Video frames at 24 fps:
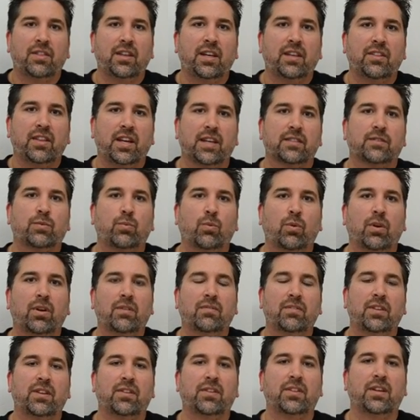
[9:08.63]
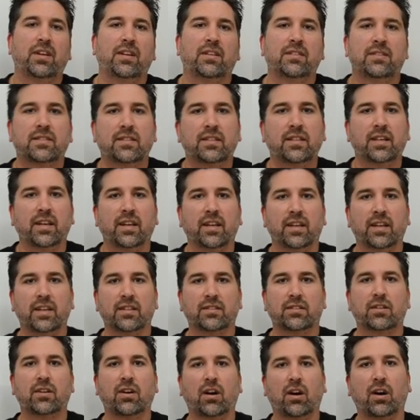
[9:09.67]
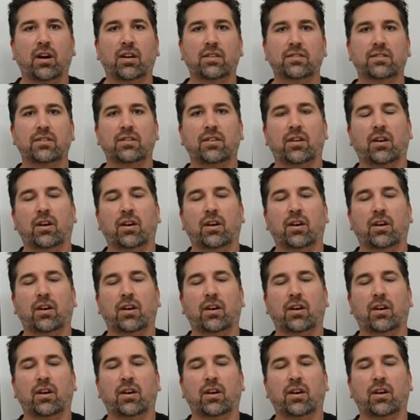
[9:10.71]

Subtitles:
think that's one of the things that has caused